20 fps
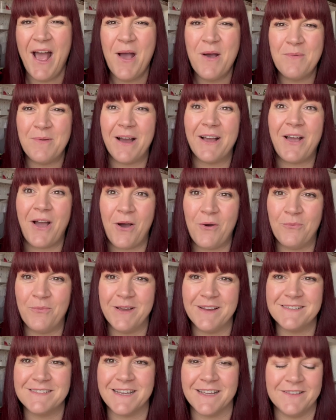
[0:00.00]
I can't
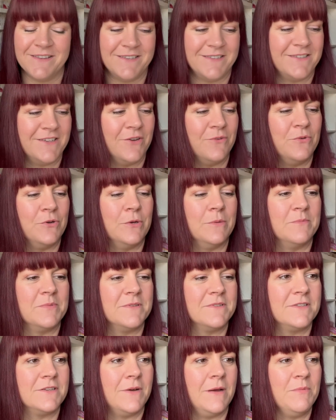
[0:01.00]
wait to get this sewn up.
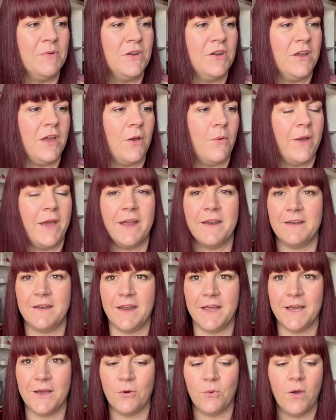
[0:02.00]
So I'm going to go ahead
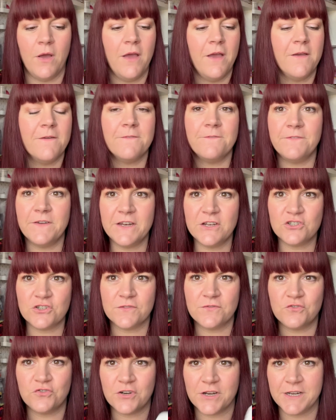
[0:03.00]
now, finish
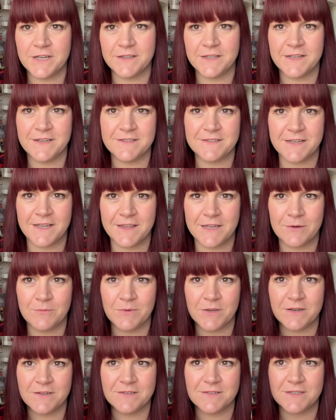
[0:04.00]
off drying this, and then I'm
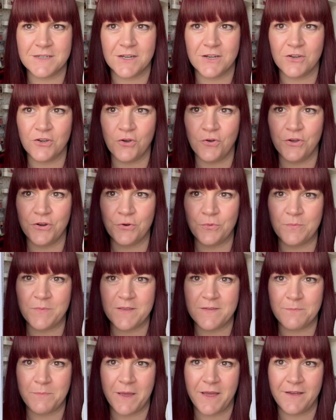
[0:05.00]
going to start cutting up
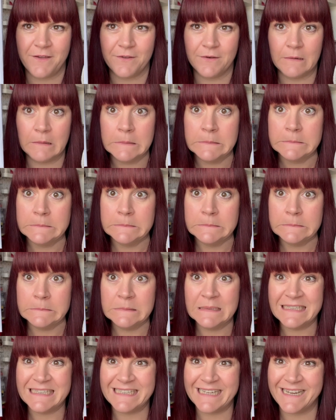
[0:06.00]
this pattern.
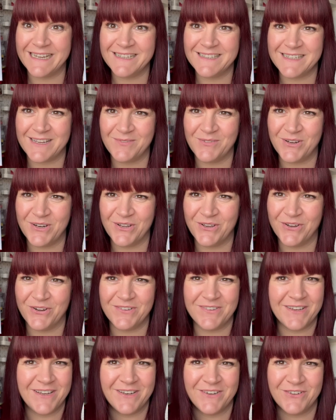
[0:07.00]
Yes, I'm going to
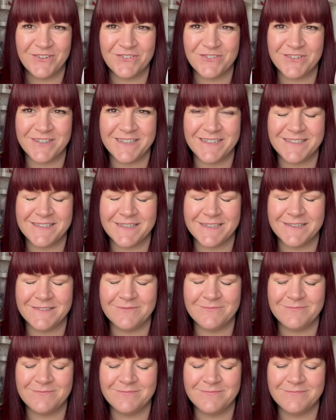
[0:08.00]
cut it, not trace it.
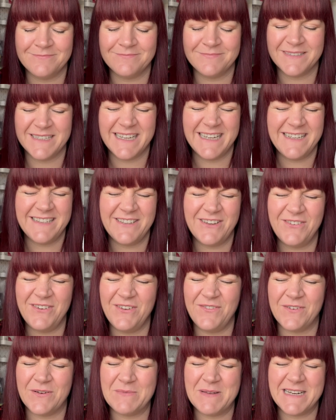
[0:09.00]
It's only
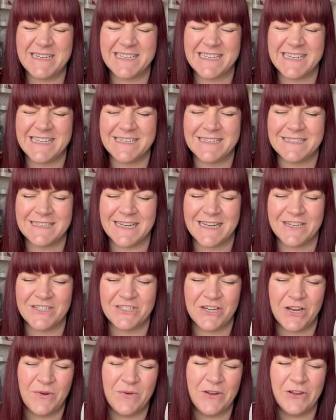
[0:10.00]
from a D-stash.
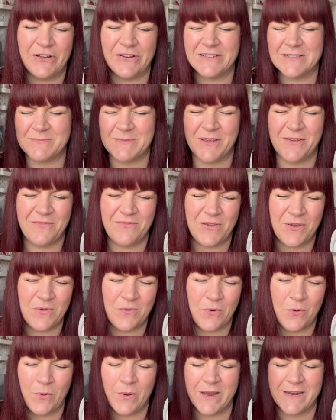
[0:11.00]
It only cost me a few
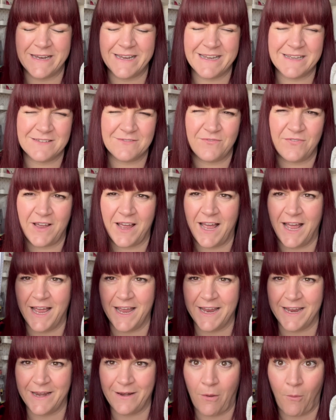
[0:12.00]
quid. It's
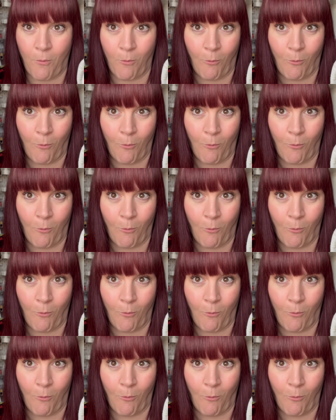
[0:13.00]
fine.